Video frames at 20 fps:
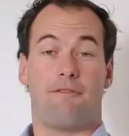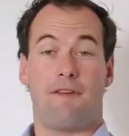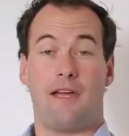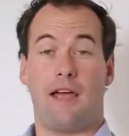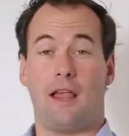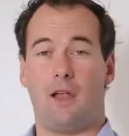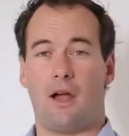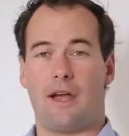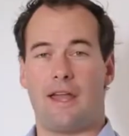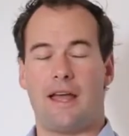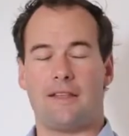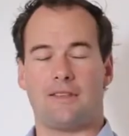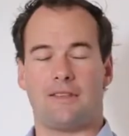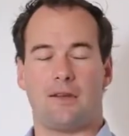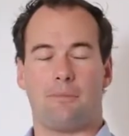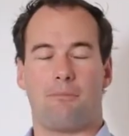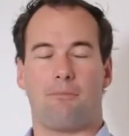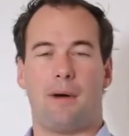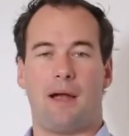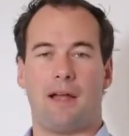Fairlight has an
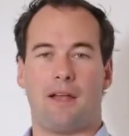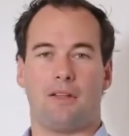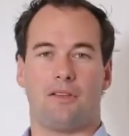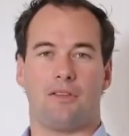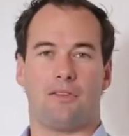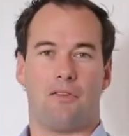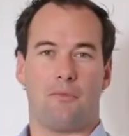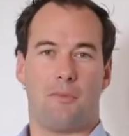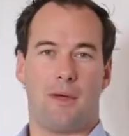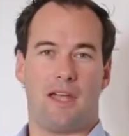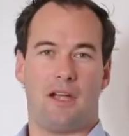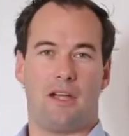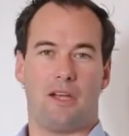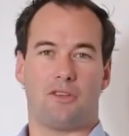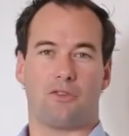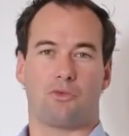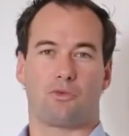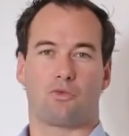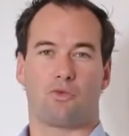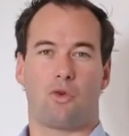abundance of
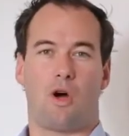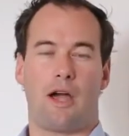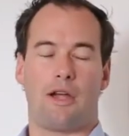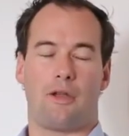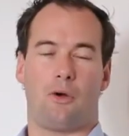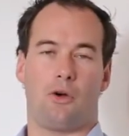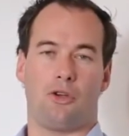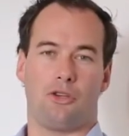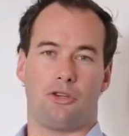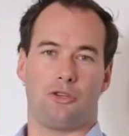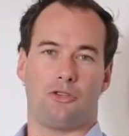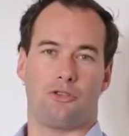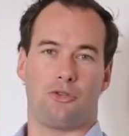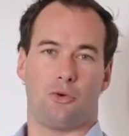amenities right on your